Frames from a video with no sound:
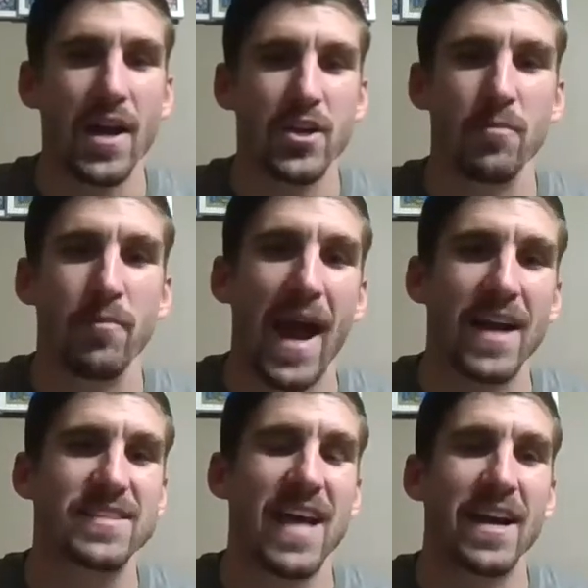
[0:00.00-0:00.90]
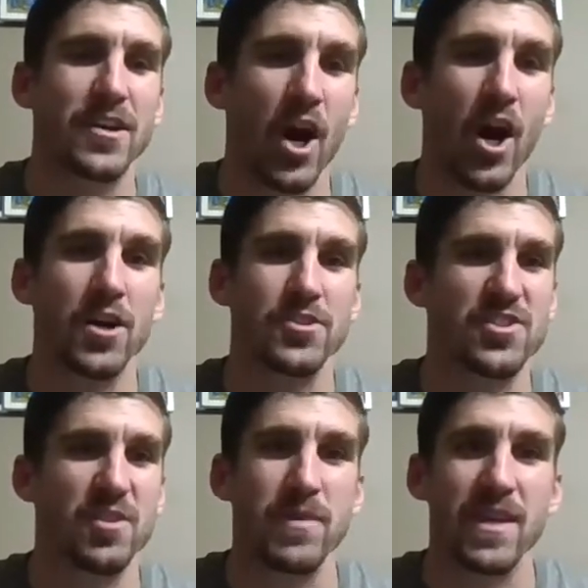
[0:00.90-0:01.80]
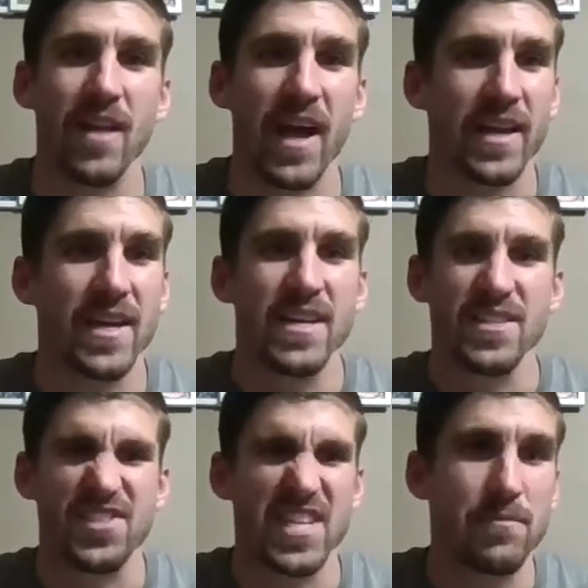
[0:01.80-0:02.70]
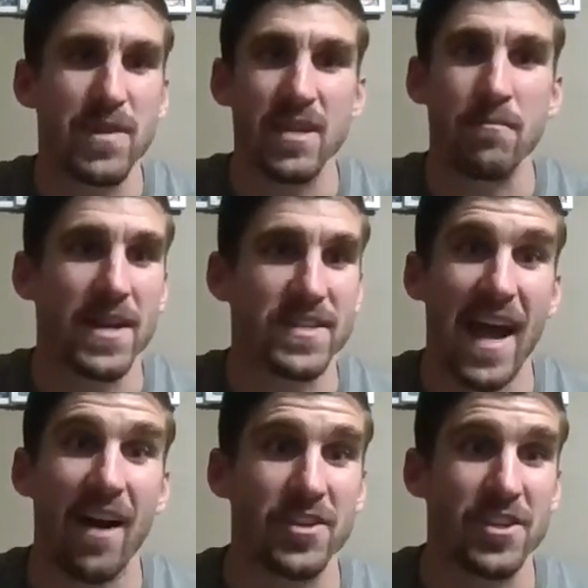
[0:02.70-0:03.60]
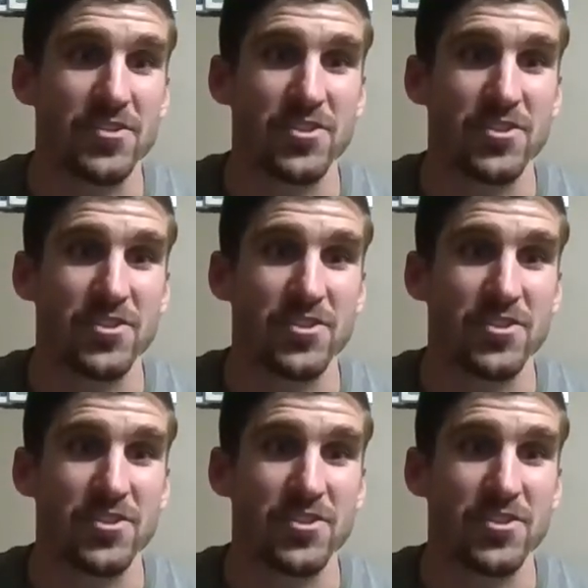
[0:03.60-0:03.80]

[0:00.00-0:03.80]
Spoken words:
your backside guards to be like DB mentalities.